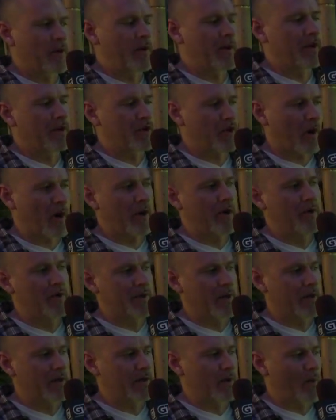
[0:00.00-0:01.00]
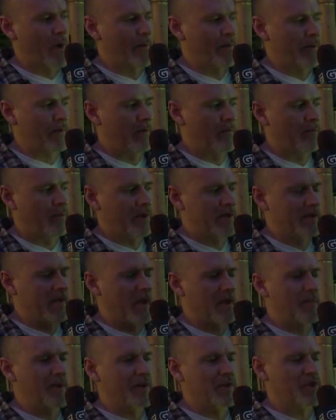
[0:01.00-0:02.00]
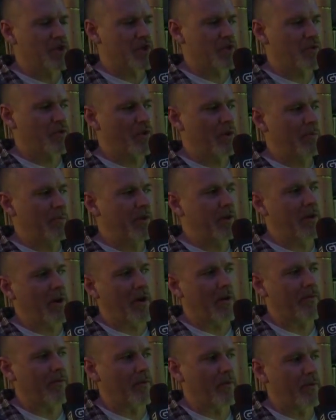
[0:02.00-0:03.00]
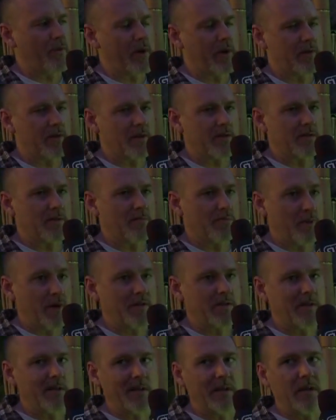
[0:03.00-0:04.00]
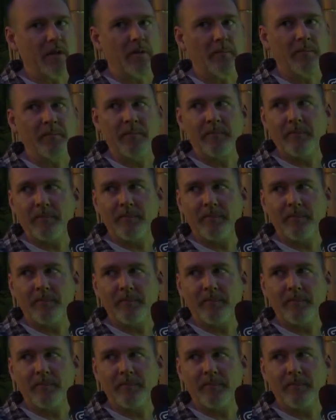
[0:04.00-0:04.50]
So he can try and use it as a weapon, but he's got to be extremely careful that it doesn't basically kill him.